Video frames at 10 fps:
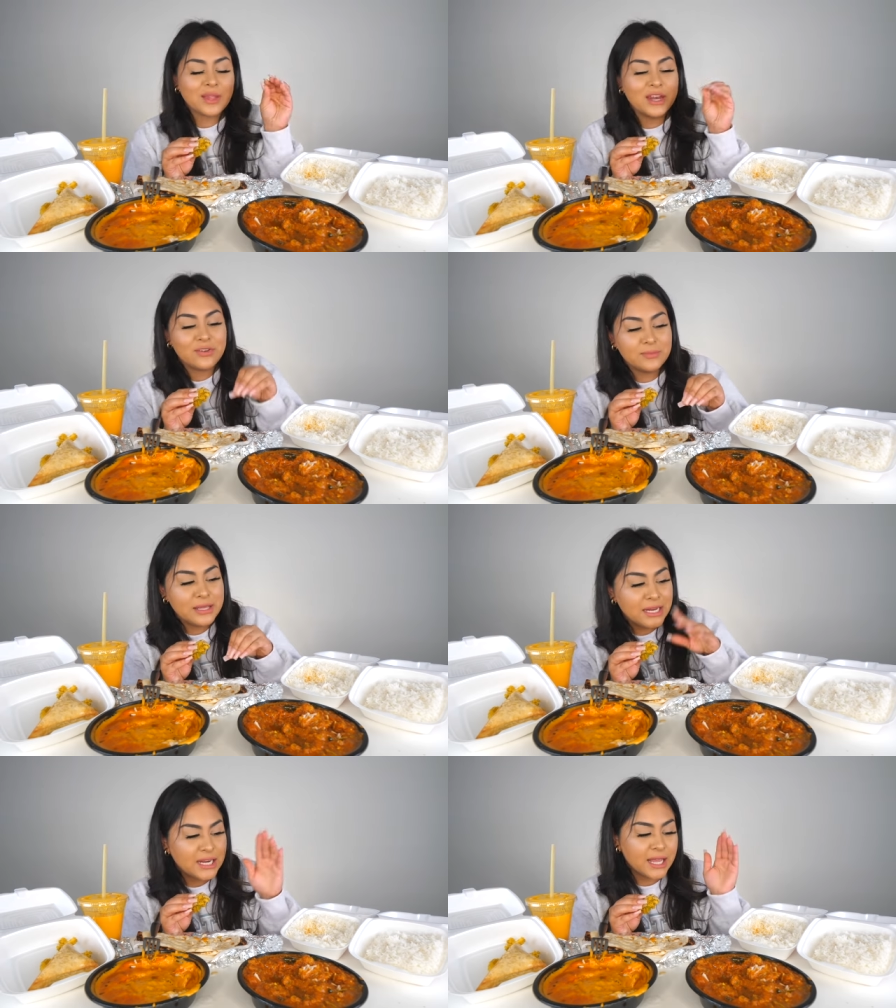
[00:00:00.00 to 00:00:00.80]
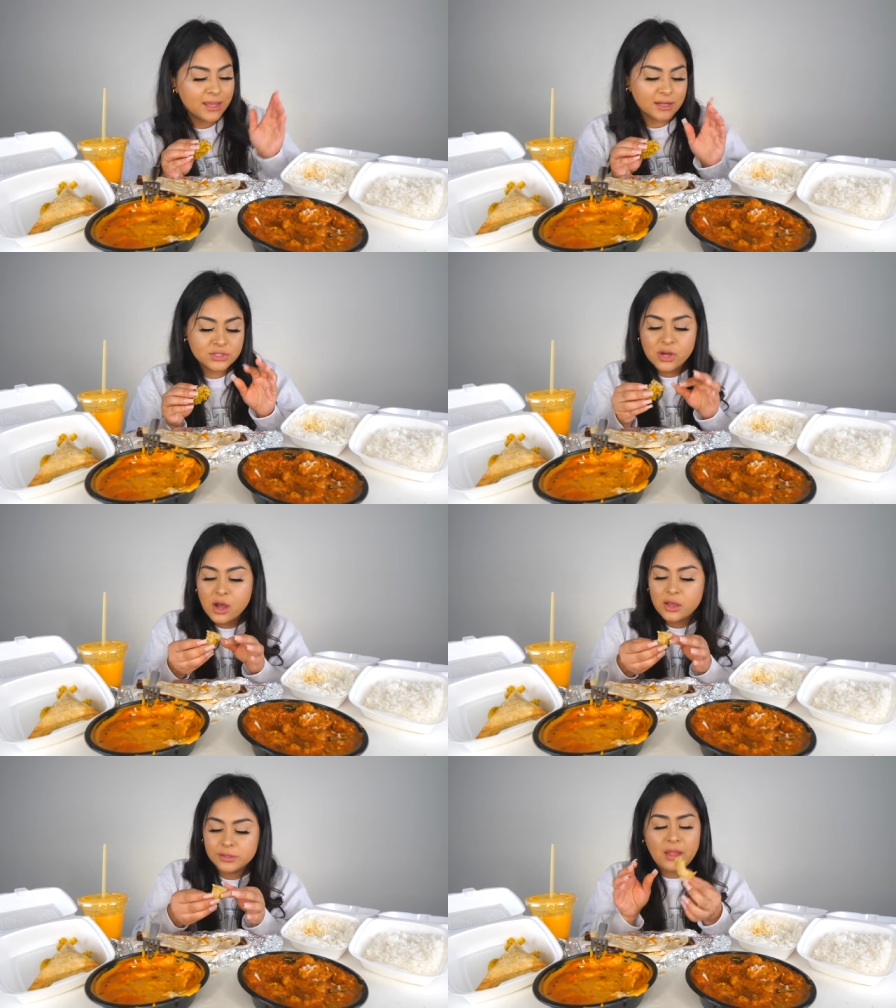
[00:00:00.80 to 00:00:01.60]
and if I'm eating, I can't
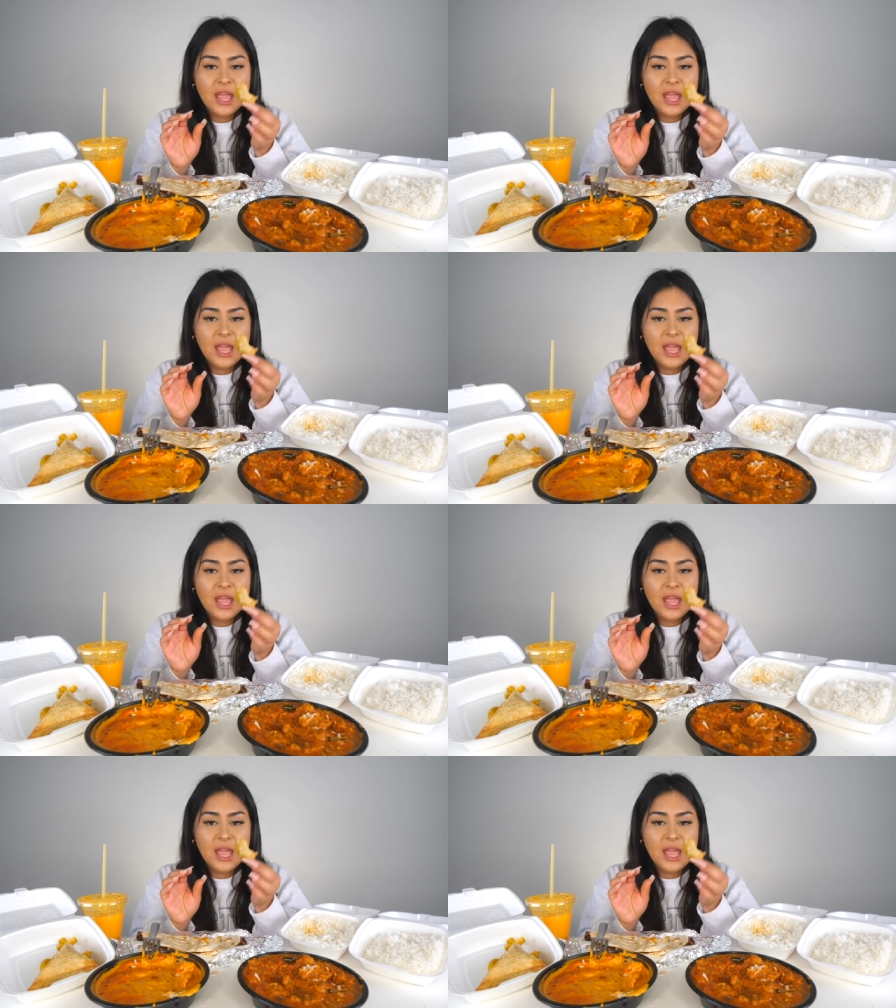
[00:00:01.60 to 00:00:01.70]
talk.